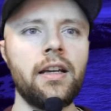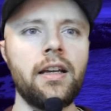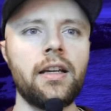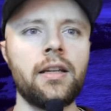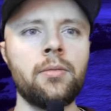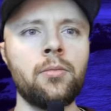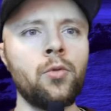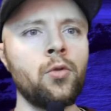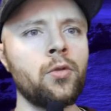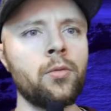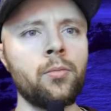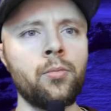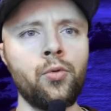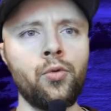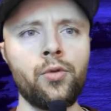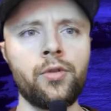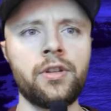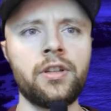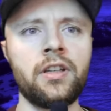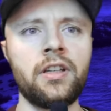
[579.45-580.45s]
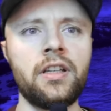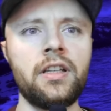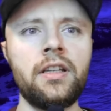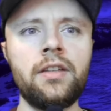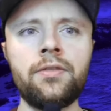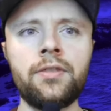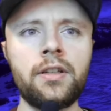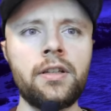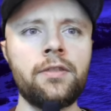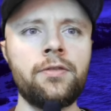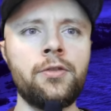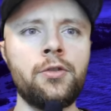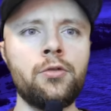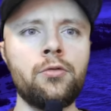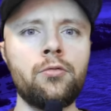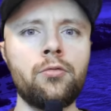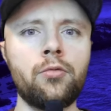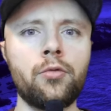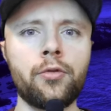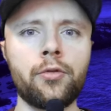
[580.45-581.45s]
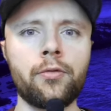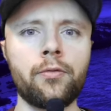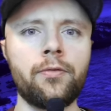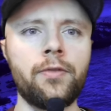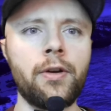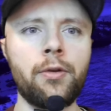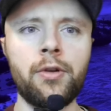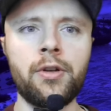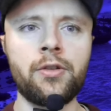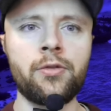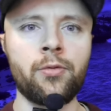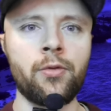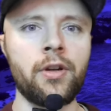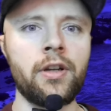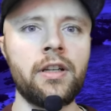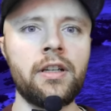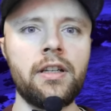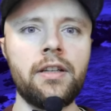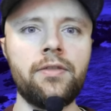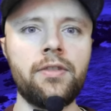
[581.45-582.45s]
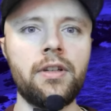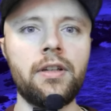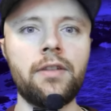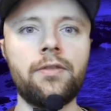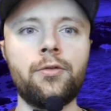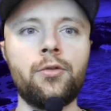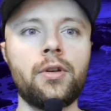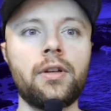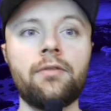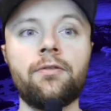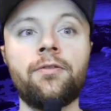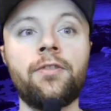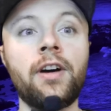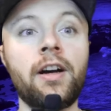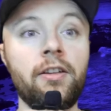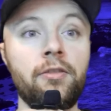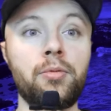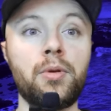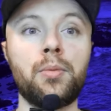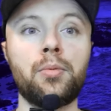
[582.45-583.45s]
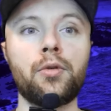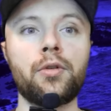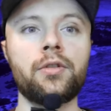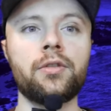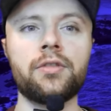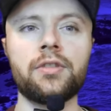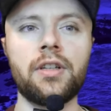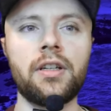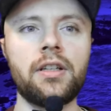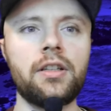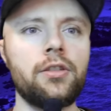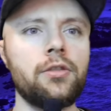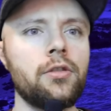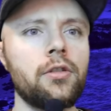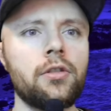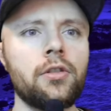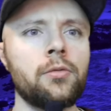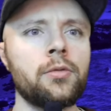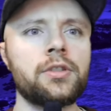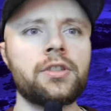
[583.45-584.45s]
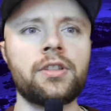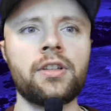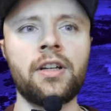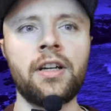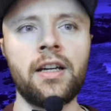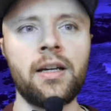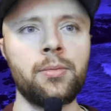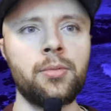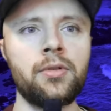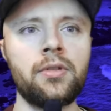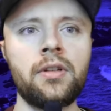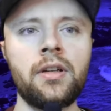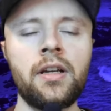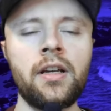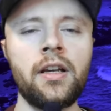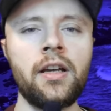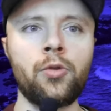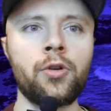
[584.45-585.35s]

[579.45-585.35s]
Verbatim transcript: and more importantly, even if you were very trained, even if you had five people on your side, you don't know what's going to happen.